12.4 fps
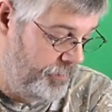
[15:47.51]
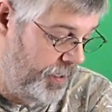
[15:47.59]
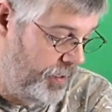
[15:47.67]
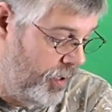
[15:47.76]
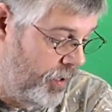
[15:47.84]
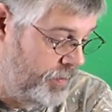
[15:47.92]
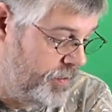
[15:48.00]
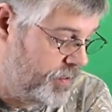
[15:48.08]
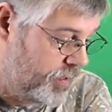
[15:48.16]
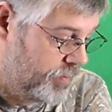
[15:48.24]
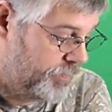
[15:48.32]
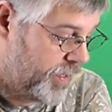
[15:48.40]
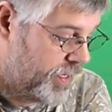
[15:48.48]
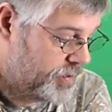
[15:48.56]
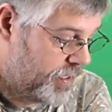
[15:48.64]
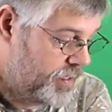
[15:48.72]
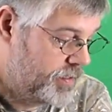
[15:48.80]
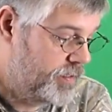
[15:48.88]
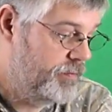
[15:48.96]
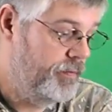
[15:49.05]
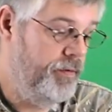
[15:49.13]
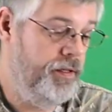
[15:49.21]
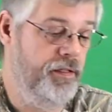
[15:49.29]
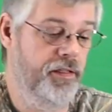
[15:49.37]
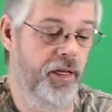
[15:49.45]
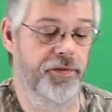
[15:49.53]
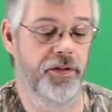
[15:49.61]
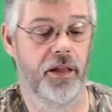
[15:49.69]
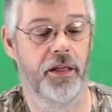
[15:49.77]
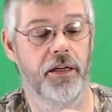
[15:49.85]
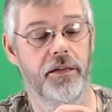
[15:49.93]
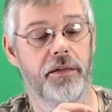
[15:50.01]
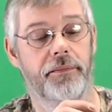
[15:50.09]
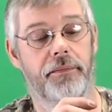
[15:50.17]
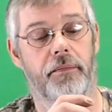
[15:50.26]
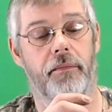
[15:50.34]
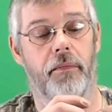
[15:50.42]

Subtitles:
But all these other flashlights, with the exception of this